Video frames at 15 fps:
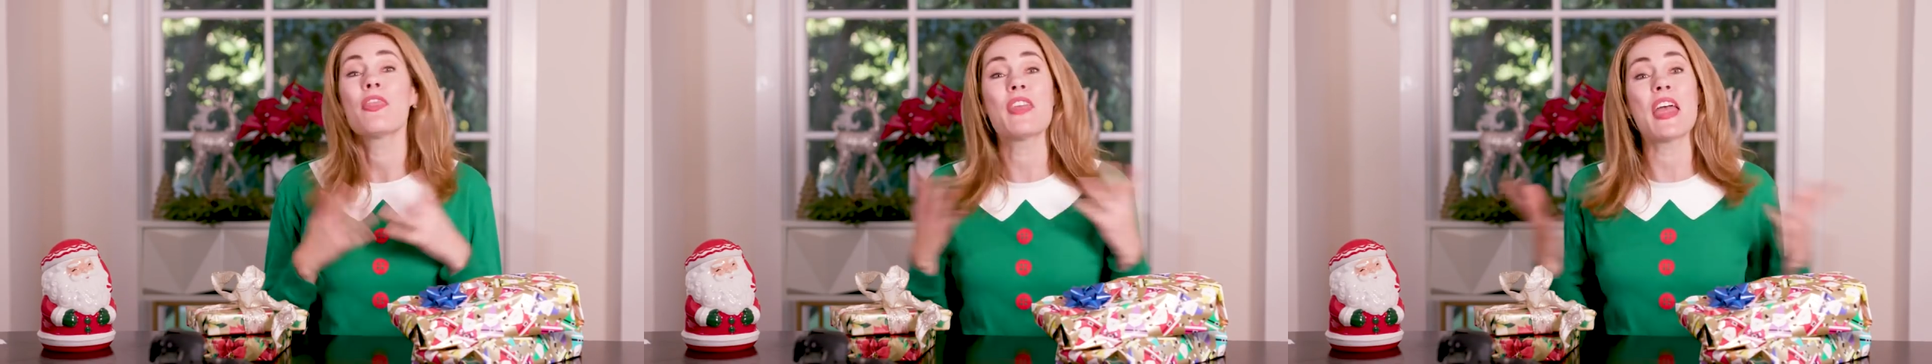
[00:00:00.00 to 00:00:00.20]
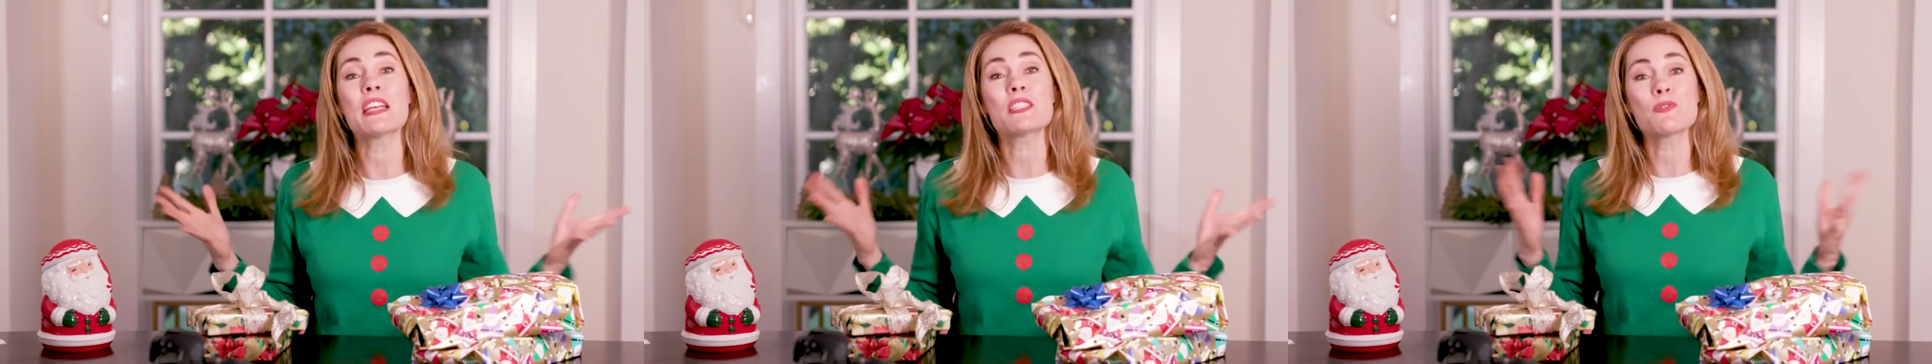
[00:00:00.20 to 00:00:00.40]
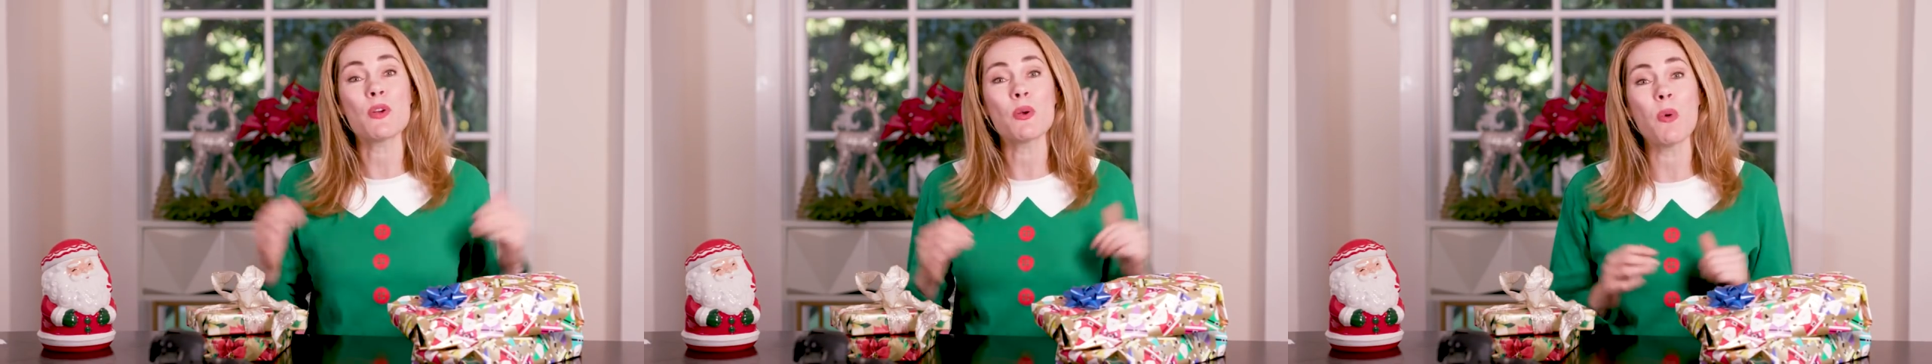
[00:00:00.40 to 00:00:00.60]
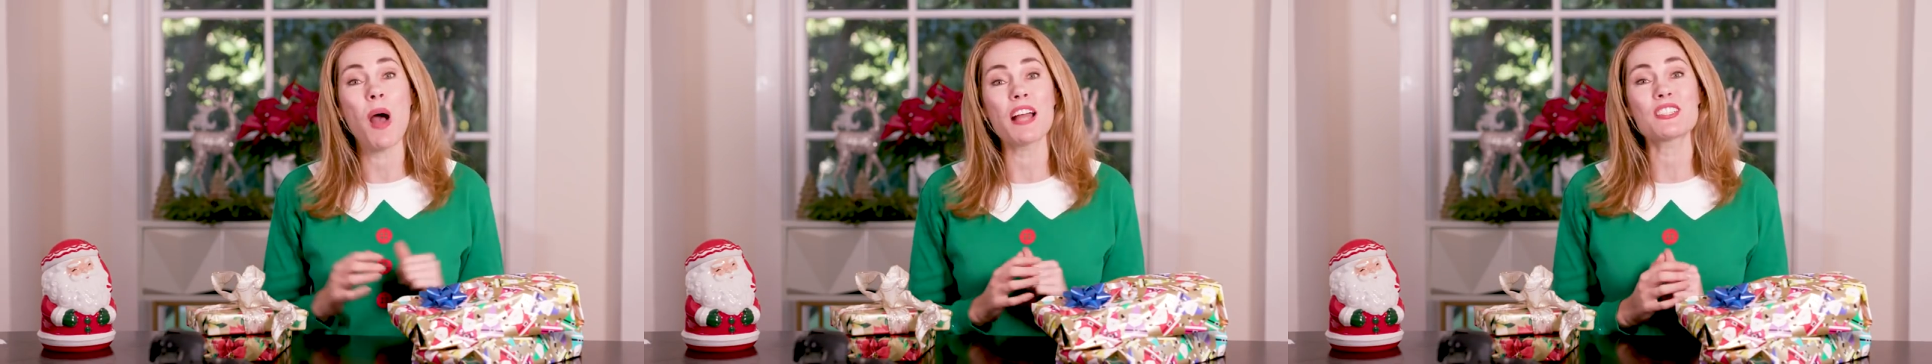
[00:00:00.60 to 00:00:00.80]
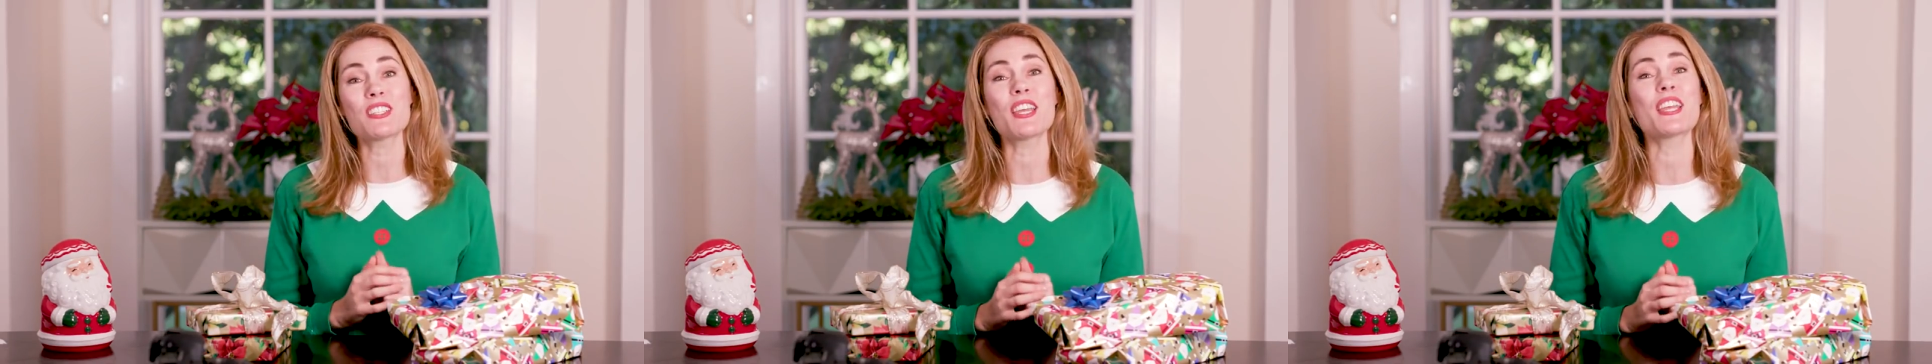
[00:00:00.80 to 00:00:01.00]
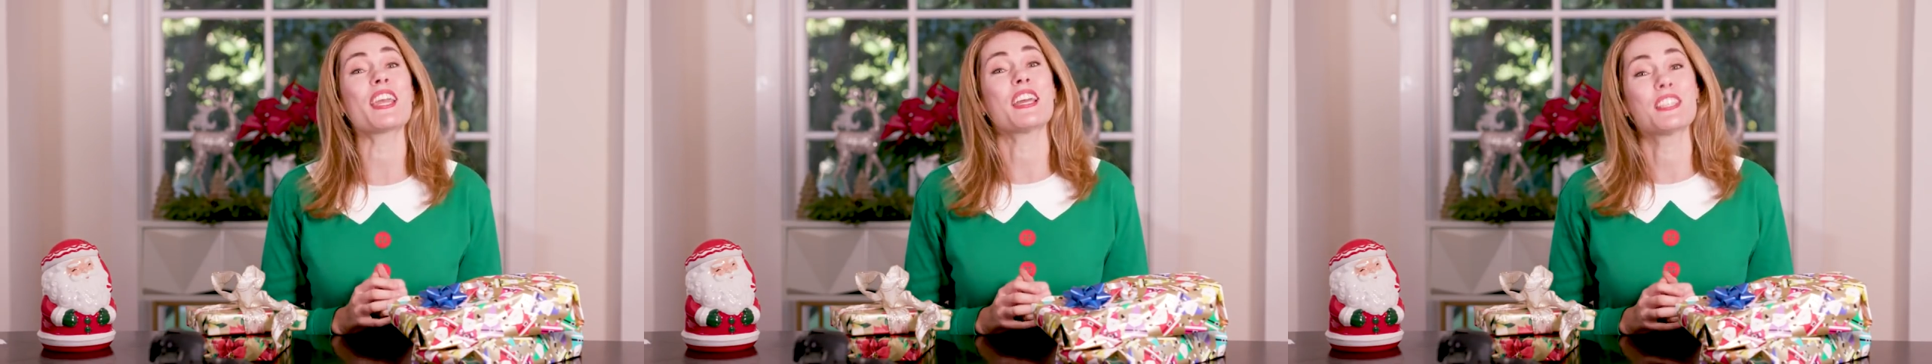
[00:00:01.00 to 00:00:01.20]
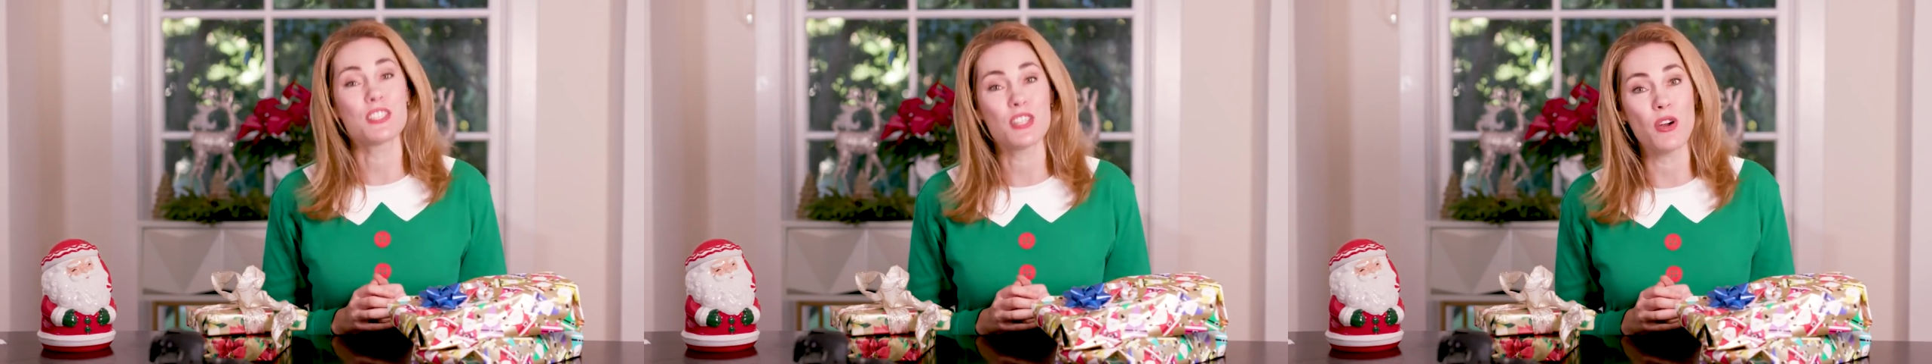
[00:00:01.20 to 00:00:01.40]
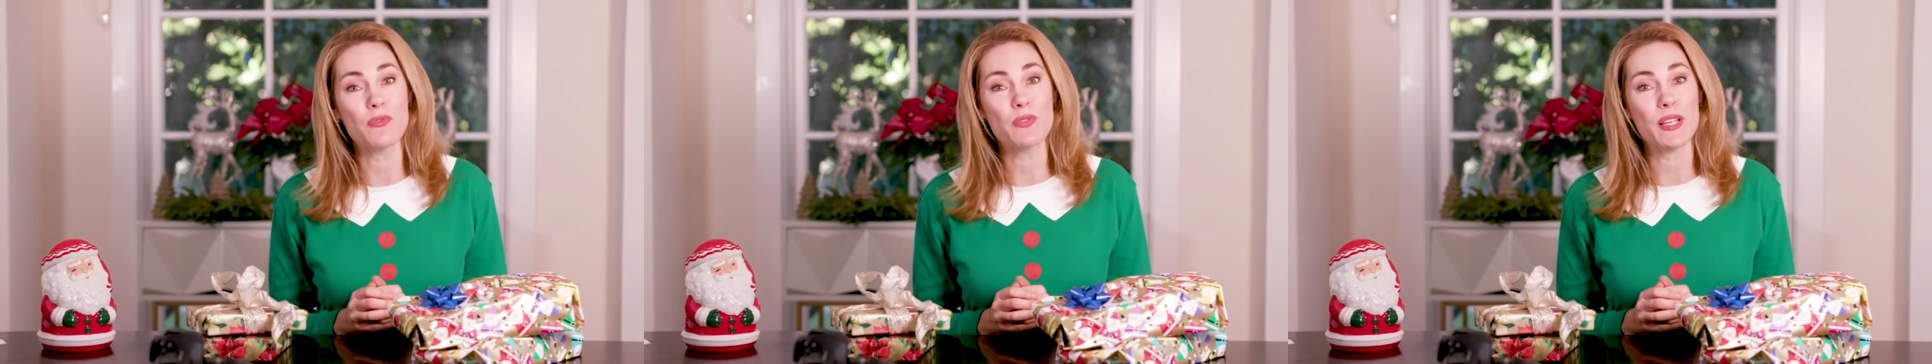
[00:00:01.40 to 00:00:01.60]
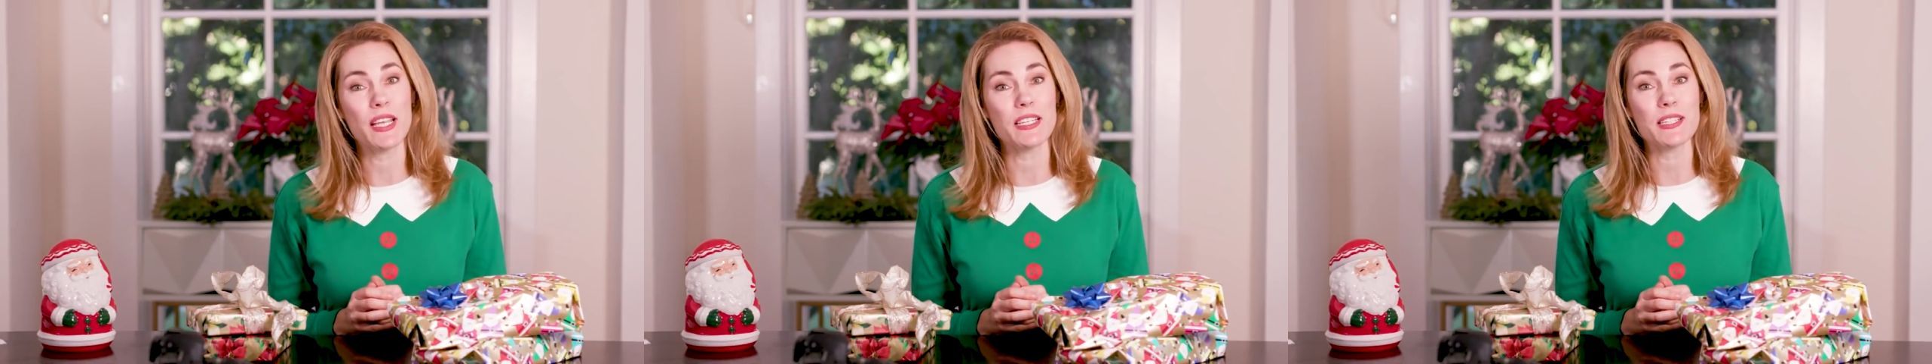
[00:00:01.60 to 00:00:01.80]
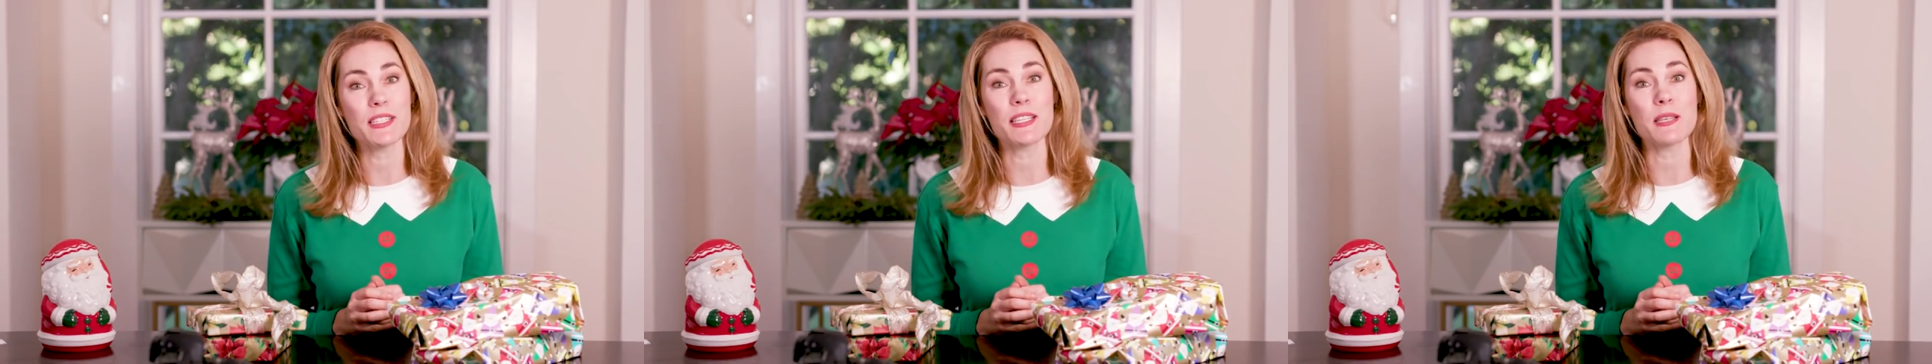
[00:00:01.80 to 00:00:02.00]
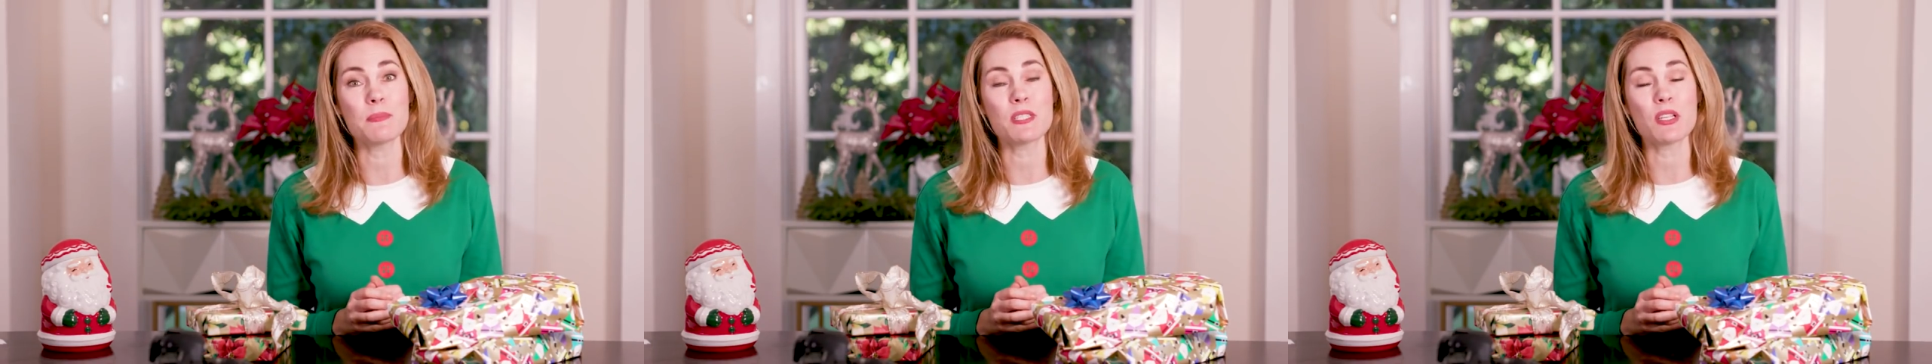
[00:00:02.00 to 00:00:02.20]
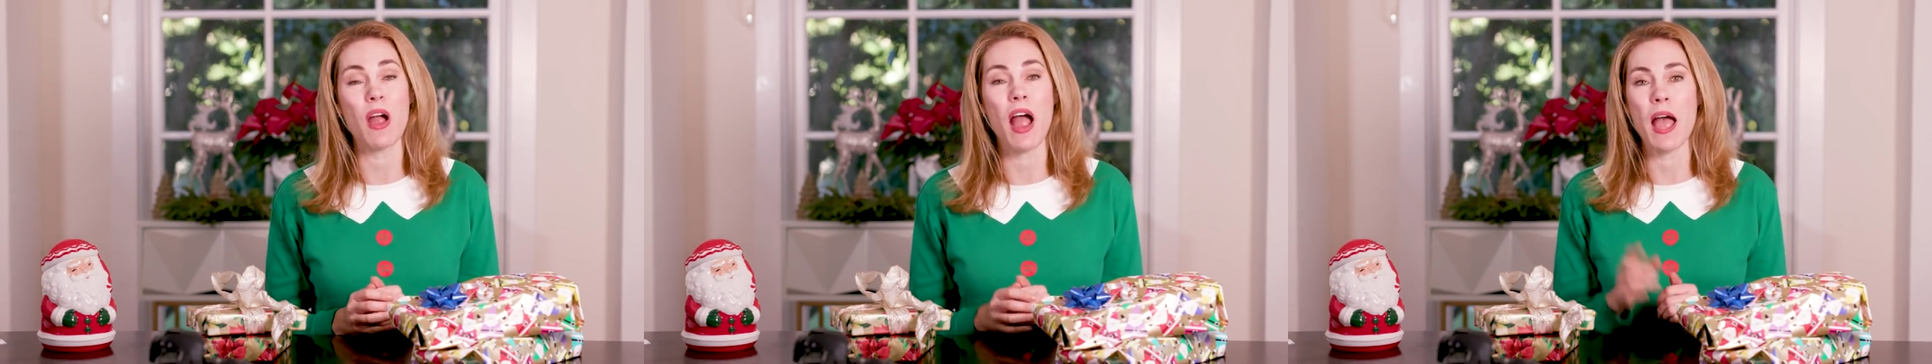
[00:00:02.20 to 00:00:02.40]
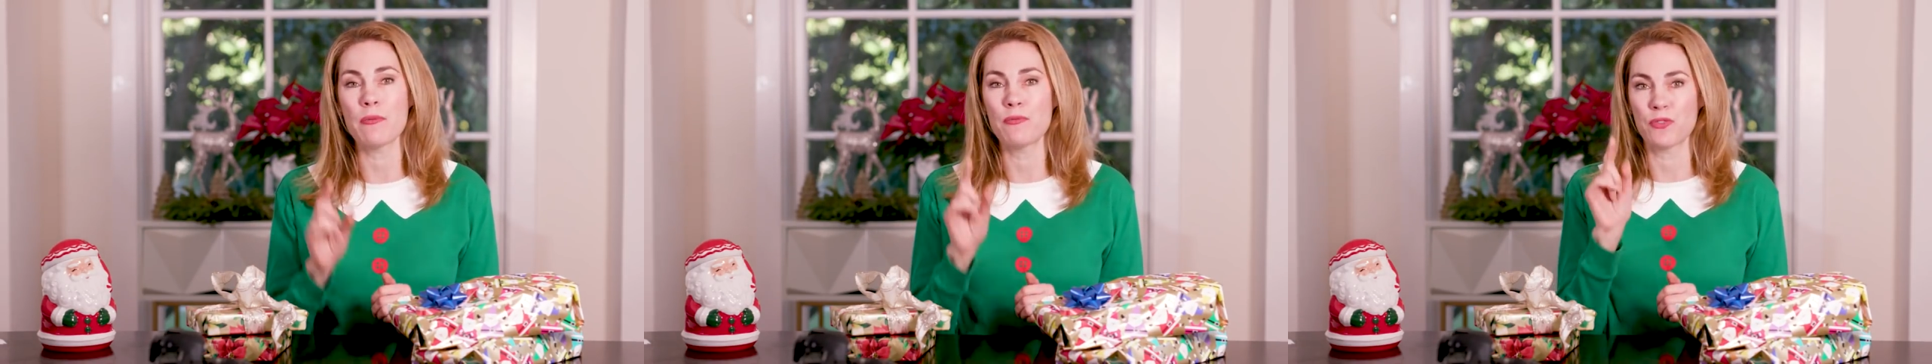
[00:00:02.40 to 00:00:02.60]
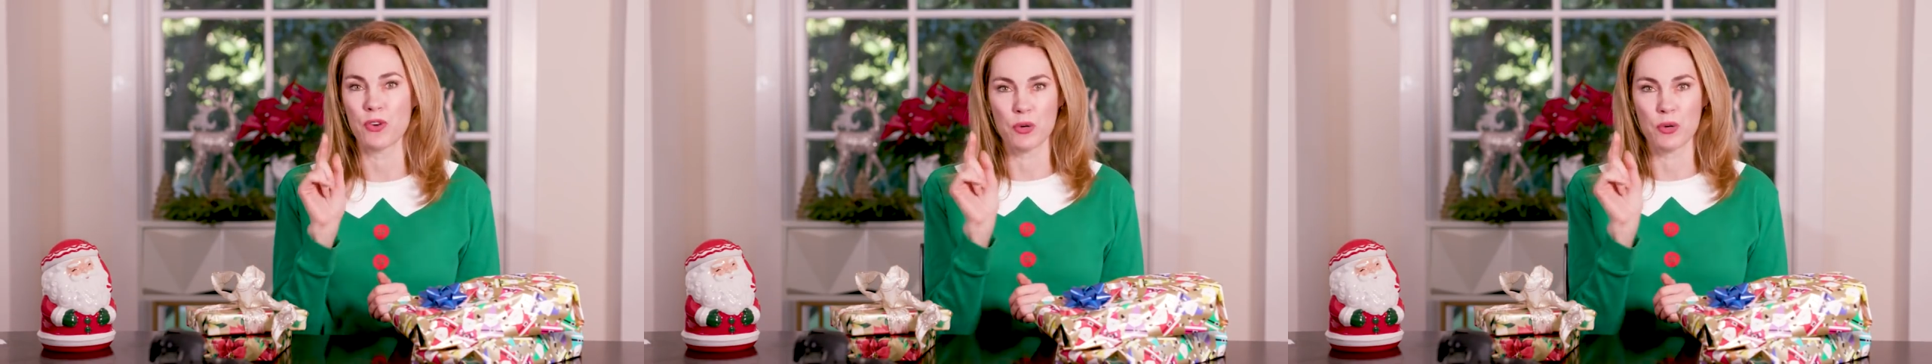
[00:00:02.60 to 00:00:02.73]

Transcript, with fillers: Thanks for watching and don't forget to subscribe